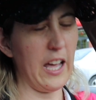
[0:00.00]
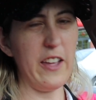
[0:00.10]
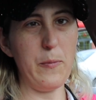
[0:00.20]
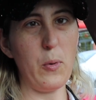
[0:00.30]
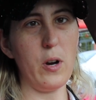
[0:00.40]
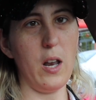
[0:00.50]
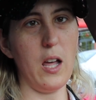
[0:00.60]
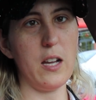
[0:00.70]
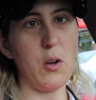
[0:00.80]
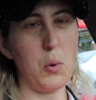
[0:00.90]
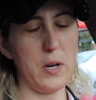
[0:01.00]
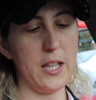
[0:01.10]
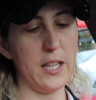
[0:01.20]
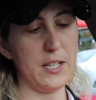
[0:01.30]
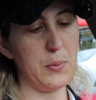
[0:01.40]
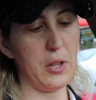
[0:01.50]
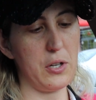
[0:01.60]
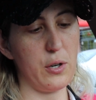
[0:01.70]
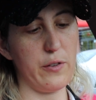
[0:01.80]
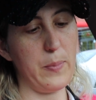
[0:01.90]
I have more luck holding things with a
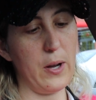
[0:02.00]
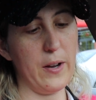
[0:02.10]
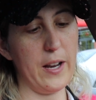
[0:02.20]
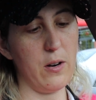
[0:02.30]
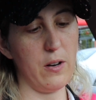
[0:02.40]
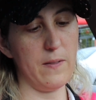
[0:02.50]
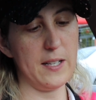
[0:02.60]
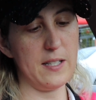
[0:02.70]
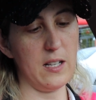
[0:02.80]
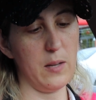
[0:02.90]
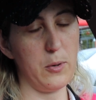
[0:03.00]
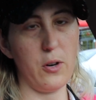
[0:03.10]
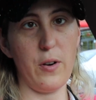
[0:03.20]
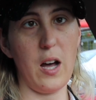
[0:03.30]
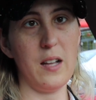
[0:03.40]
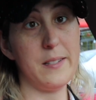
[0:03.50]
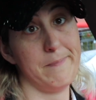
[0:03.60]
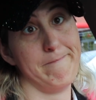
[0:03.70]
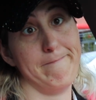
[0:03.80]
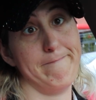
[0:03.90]
curveball, and I don't know if that's deliberate or not.
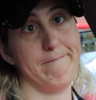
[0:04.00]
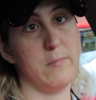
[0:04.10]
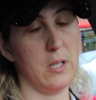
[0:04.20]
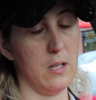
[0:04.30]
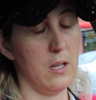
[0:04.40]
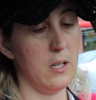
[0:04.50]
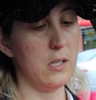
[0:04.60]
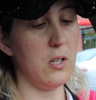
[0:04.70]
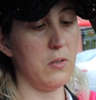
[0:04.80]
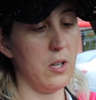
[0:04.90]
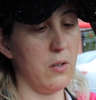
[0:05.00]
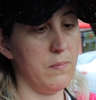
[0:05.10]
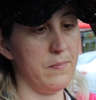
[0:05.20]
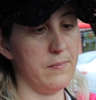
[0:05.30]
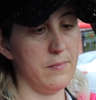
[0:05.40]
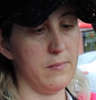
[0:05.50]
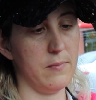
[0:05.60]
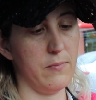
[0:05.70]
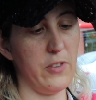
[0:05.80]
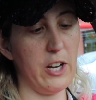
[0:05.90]
Don't know.
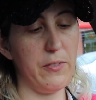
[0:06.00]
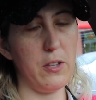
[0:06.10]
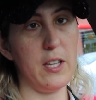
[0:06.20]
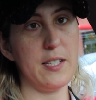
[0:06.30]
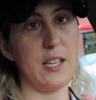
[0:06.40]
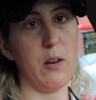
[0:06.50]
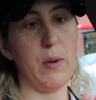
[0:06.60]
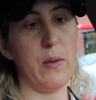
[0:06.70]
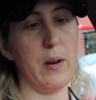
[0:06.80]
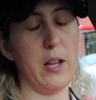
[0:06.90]
Very few things get away